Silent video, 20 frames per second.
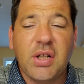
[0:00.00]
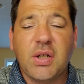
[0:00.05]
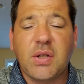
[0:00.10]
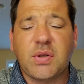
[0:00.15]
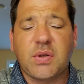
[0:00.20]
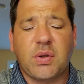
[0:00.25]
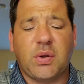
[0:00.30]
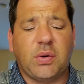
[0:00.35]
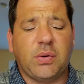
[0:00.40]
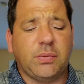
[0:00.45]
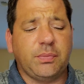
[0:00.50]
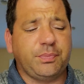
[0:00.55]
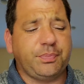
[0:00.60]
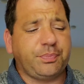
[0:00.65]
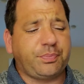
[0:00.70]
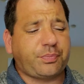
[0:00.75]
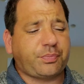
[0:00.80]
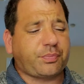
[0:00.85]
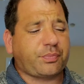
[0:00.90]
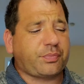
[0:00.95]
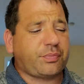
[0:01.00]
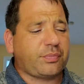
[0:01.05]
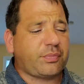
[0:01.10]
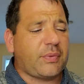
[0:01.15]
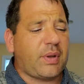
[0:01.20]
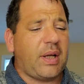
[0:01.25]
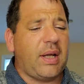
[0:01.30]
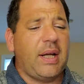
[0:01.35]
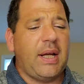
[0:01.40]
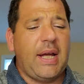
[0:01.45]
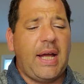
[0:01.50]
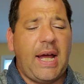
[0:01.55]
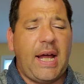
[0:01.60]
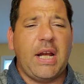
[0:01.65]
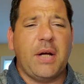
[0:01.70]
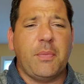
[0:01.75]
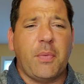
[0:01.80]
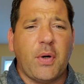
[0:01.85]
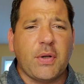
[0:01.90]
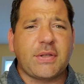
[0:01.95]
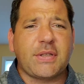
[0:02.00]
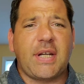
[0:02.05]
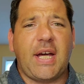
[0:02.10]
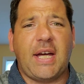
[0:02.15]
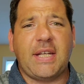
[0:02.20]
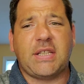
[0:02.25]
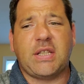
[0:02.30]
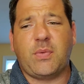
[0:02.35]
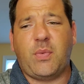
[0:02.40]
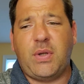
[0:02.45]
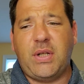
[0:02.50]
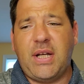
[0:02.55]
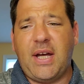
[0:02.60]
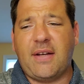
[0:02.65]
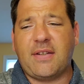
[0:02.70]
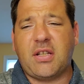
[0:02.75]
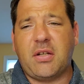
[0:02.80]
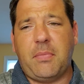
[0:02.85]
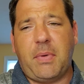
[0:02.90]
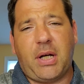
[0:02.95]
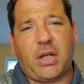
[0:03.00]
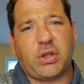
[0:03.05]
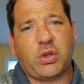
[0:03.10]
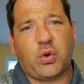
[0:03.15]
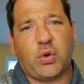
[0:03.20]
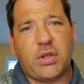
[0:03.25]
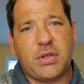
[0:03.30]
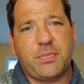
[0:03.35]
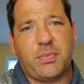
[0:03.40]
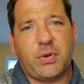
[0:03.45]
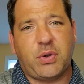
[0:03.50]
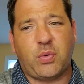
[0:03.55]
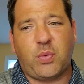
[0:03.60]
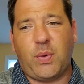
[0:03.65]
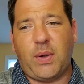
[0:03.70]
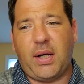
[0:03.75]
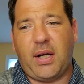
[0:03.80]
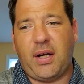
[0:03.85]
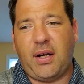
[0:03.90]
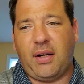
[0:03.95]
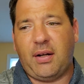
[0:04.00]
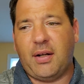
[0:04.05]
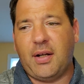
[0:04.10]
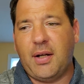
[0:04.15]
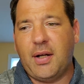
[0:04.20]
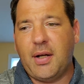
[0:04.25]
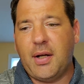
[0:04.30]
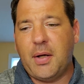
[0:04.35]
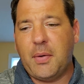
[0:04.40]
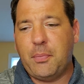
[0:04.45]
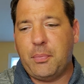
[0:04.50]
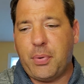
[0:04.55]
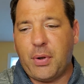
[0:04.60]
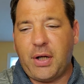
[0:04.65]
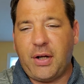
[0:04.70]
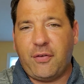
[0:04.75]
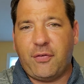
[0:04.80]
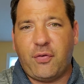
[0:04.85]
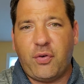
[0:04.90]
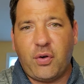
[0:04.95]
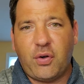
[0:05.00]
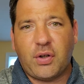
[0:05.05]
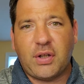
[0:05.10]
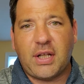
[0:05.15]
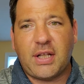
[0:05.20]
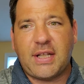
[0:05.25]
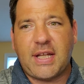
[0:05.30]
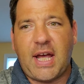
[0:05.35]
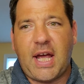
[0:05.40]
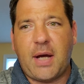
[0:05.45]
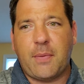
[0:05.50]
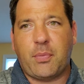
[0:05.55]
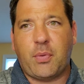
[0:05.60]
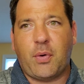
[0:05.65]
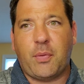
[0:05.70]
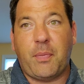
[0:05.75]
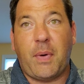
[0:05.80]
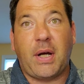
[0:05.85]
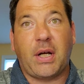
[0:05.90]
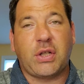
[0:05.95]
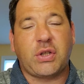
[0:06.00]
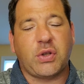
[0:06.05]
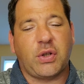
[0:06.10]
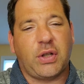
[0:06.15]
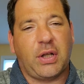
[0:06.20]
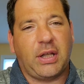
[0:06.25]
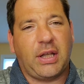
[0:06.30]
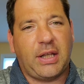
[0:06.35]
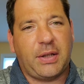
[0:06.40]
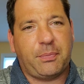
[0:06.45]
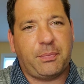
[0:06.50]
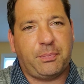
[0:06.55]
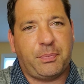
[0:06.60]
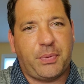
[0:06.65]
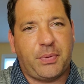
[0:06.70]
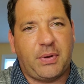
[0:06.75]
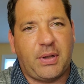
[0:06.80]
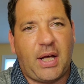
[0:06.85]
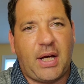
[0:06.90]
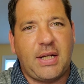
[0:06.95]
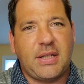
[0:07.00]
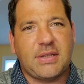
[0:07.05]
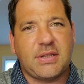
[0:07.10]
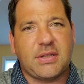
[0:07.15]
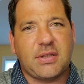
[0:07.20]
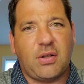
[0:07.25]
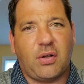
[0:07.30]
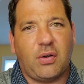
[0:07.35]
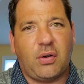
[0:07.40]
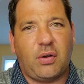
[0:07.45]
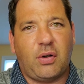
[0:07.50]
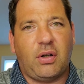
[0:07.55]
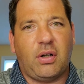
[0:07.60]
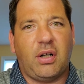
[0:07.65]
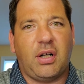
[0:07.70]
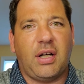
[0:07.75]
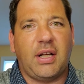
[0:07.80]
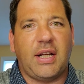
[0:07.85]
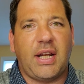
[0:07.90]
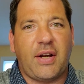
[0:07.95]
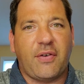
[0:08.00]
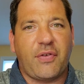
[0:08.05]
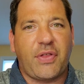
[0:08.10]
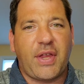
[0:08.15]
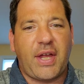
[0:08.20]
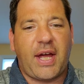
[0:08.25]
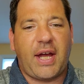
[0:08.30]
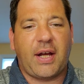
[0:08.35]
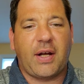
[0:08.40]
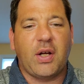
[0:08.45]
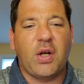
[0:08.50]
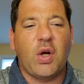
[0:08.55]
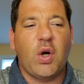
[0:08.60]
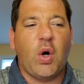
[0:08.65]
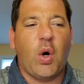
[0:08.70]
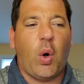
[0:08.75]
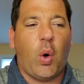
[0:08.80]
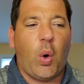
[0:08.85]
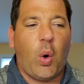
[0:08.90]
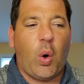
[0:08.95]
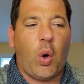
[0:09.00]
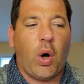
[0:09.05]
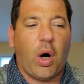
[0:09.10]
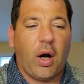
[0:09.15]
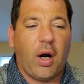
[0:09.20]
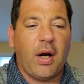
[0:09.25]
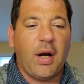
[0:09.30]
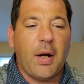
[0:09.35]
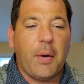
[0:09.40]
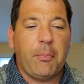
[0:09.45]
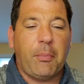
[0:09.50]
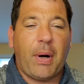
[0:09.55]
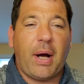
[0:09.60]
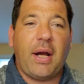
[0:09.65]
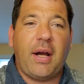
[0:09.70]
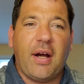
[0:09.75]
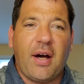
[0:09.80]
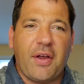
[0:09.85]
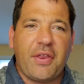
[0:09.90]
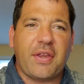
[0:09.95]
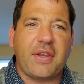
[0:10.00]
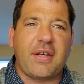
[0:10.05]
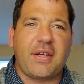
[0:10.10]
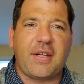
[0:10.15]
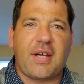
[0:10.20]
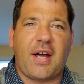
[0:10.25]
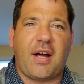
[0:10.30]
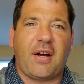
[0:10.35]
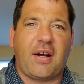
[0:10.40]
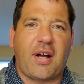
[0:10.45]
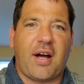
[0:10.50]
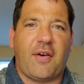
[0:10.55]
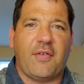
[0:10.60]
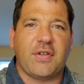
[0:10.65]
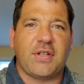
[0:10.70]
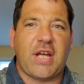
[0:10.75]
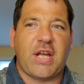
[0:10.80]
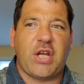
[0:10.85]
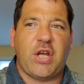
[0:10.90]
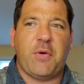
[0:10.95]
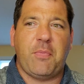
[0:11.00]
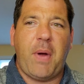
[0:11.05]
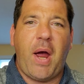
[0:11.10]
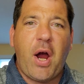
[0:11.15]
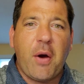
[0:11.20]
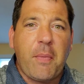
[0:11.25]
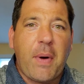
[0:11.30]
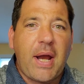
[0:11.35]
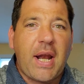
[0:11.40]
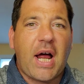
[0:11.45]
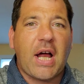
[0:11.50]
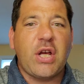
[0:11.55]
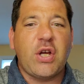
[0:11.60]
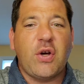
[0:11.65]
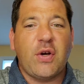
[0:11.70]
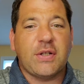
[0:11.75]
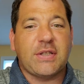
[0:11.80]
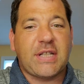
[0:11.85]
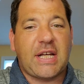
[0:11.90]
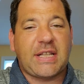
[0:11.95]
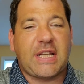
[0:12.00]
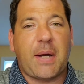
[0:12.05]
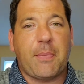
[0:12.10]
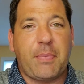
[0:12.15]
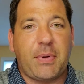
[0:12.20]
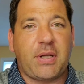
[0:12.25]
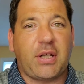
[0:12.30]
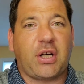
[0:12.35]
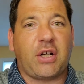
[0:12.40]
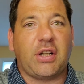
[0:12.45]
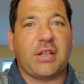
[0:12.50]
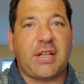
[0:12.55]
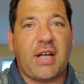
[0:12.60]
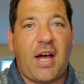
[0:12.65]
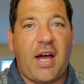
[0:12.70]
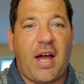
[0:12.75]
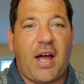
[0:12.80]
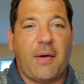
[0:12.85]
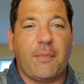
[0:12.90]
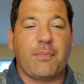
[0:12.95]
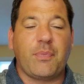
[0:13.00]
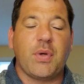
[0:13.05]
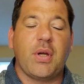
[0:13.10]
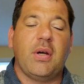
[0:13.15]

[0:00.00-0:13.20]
So, and in most cases, when you have to make a choice between putting food on the table, making sure that lights are on and everything, or buying health care coverage that you may or may not use at that particular time,